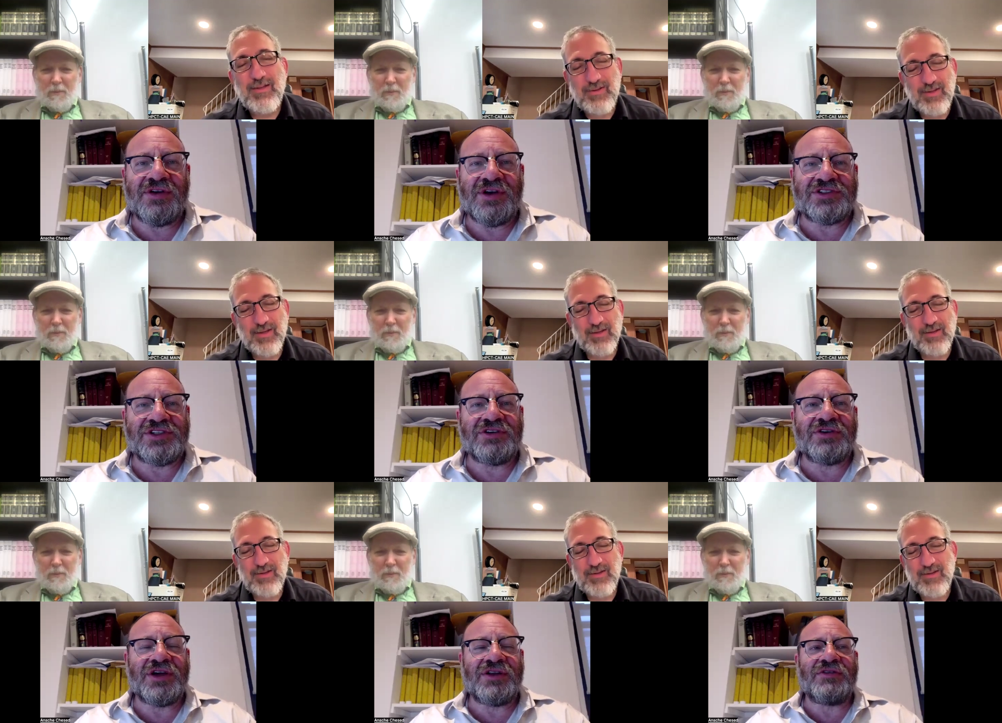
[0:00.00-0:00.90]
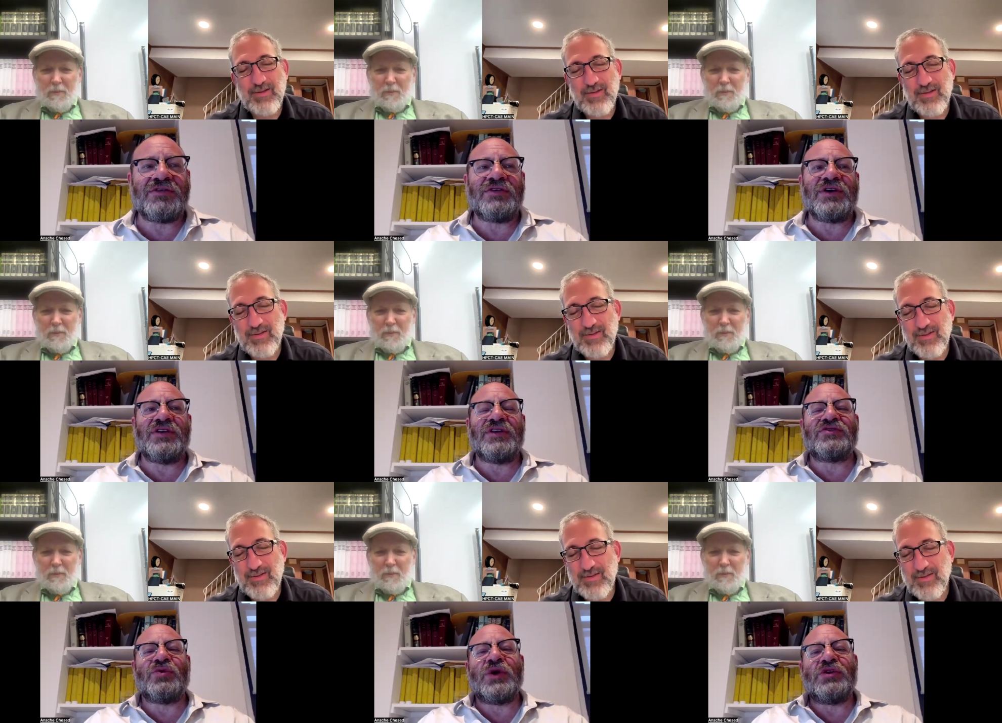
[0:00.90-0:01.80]
Speaker 1: until you can
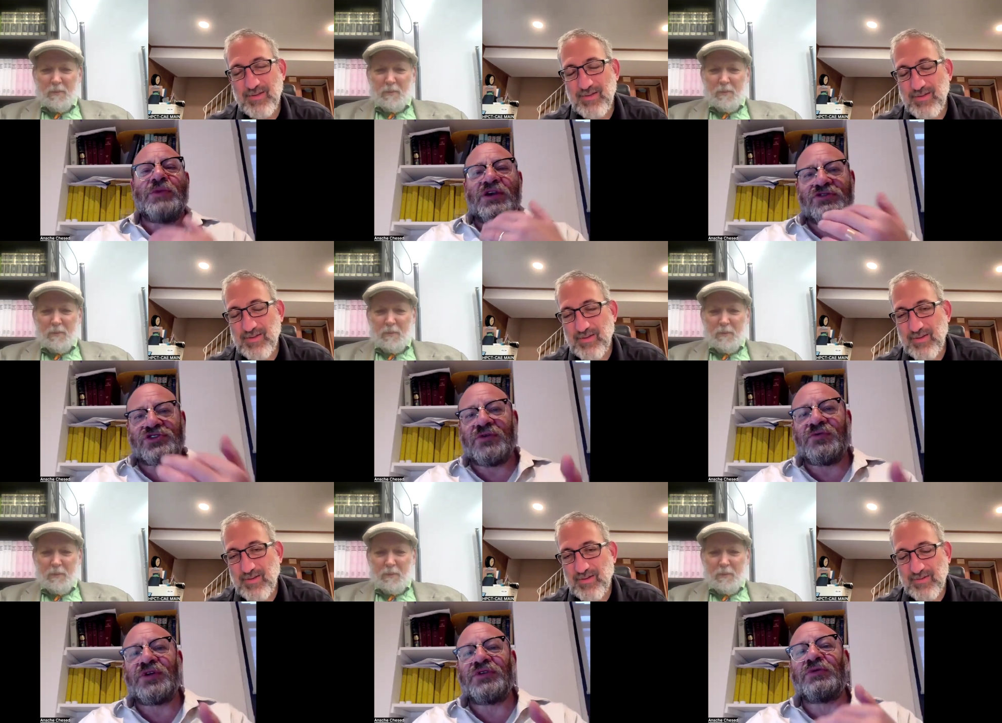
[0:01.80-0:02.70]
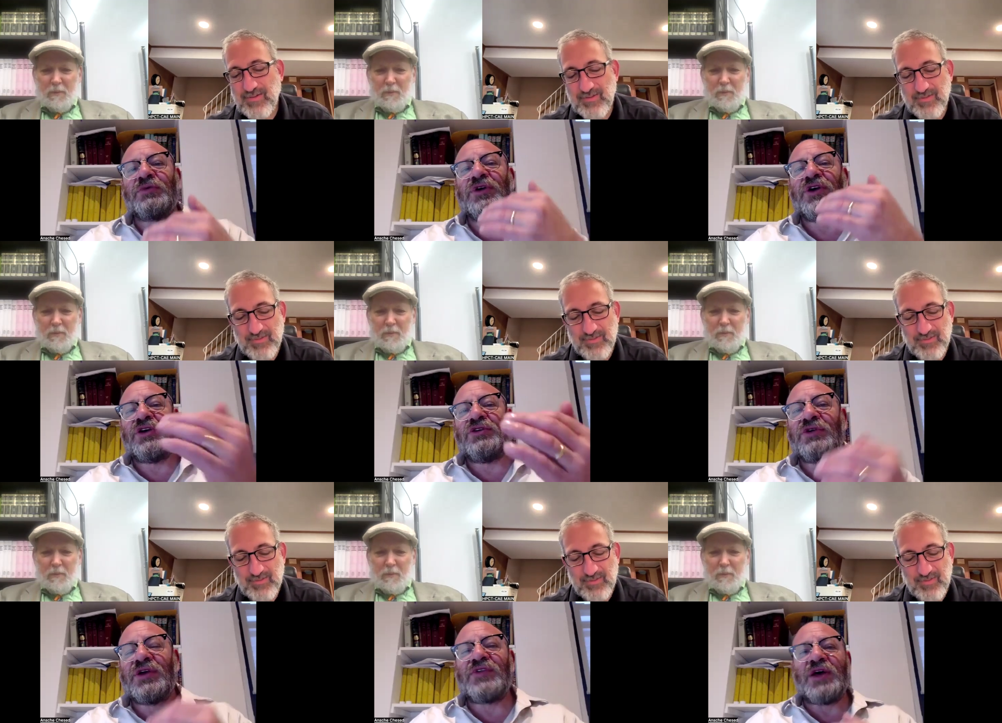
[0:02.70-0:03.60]
so when you make yourself vulnerable you
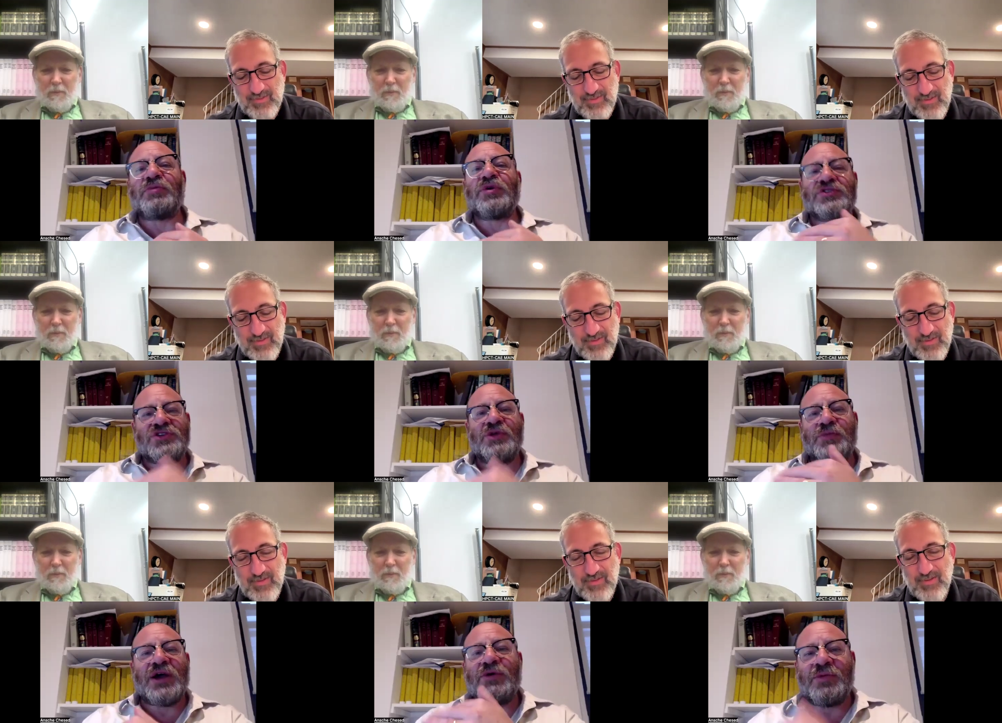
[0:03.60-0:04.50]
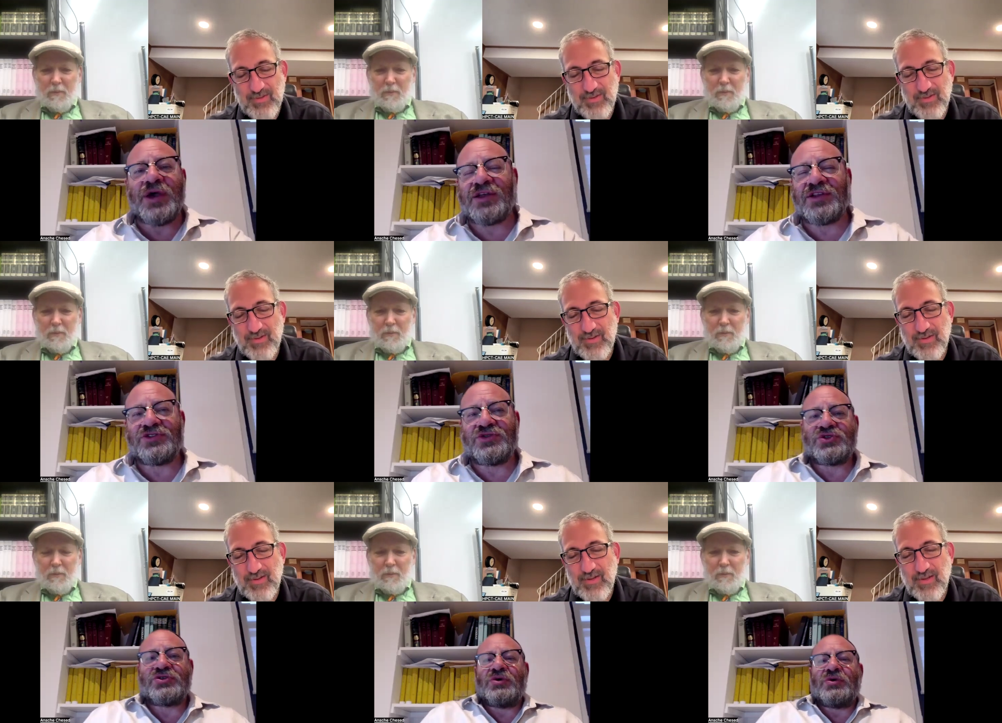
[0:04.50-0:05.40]
give that person the power back that you
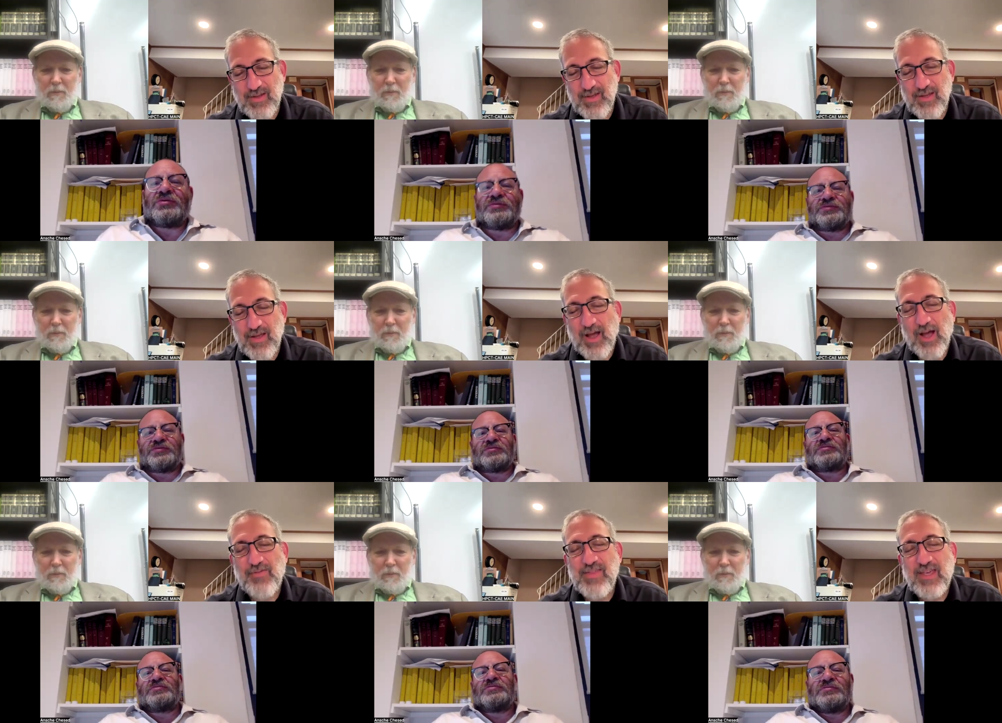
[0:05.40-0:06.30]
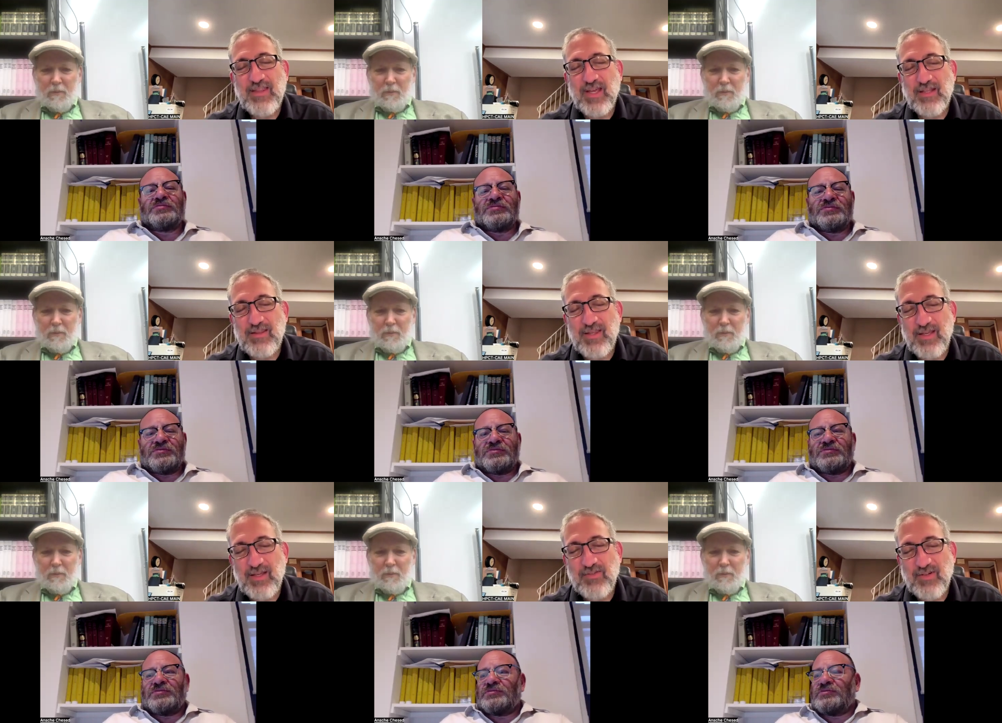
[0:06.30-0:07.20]
stole
Speaker 2: I often think that
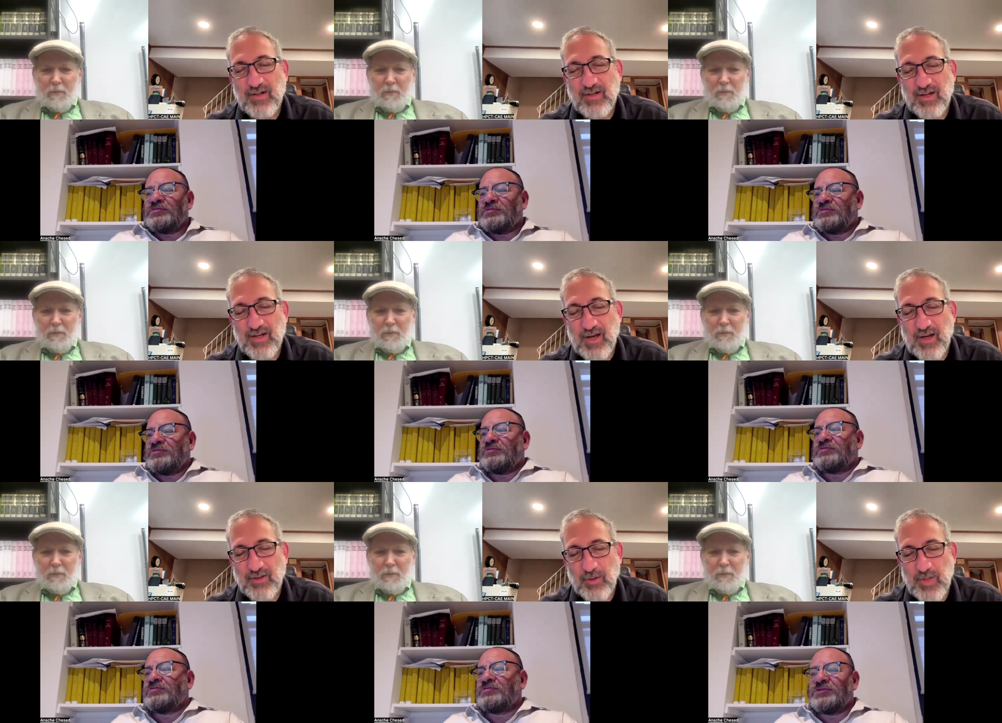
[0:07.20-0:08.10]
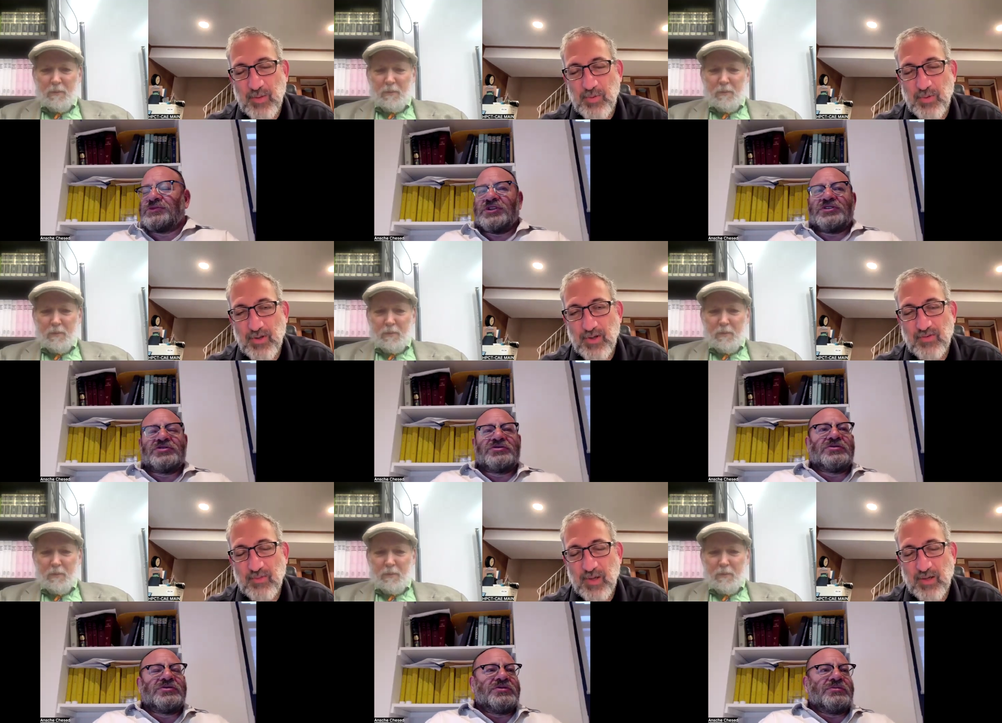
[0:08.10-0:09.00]
the Yizkor on Yom Kippur
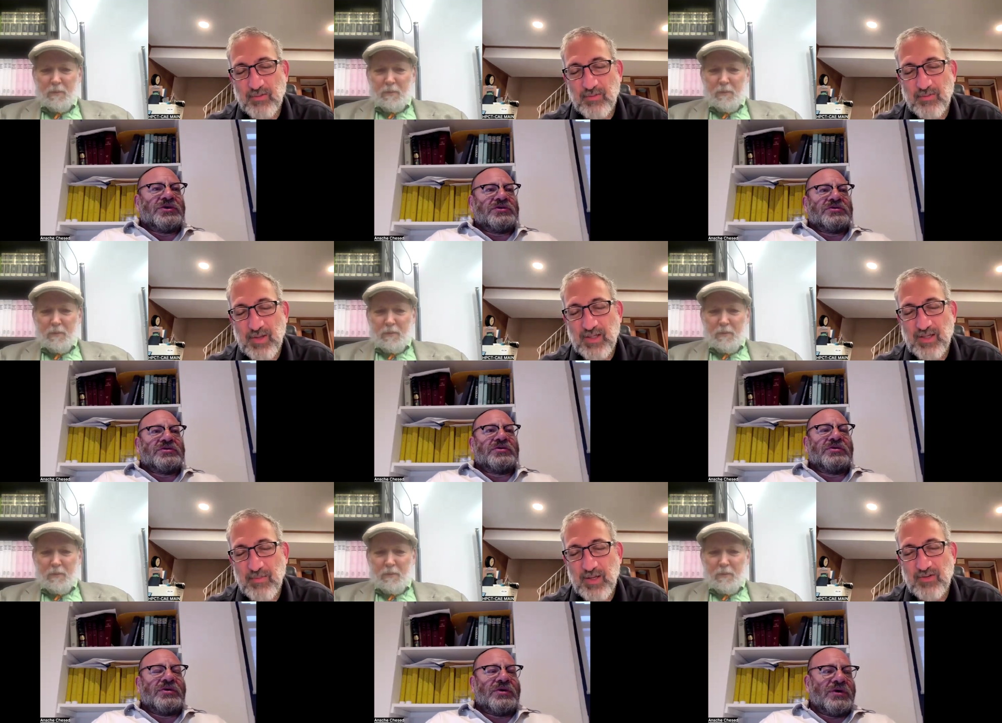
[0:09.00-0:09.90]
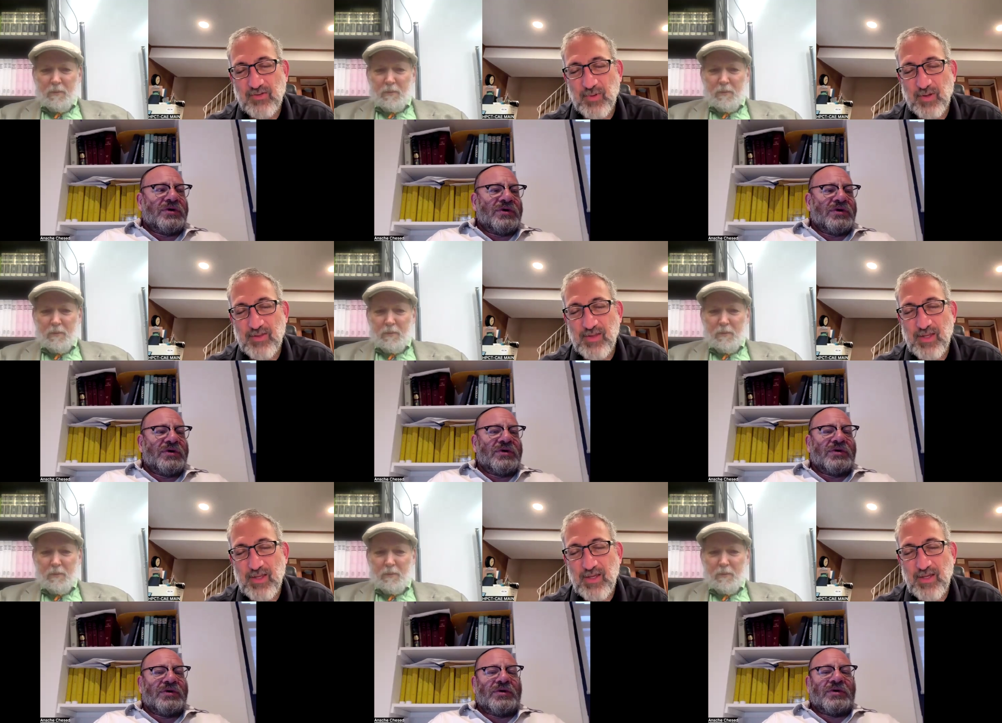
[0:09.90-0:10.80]
is about making amends with
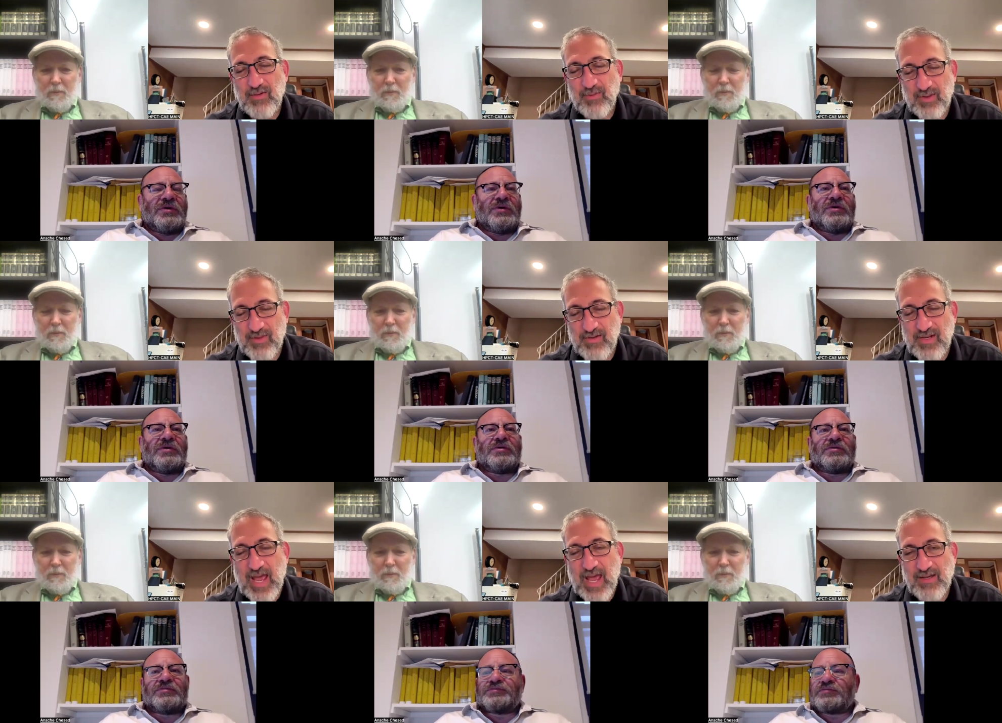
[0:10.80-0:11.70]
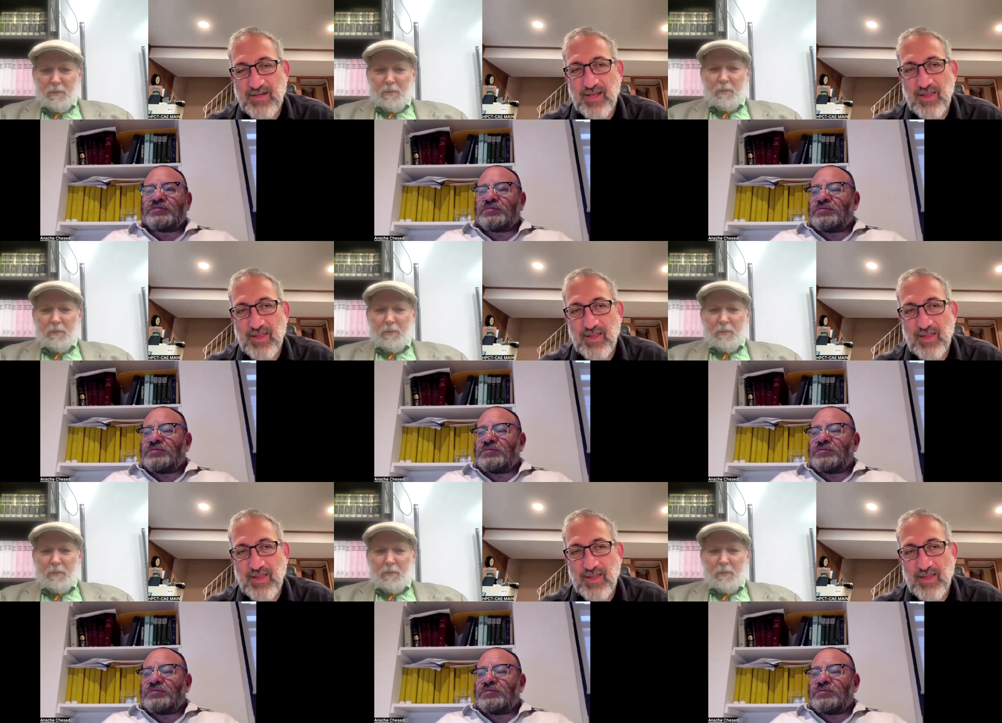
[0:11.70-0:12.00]
with the dead.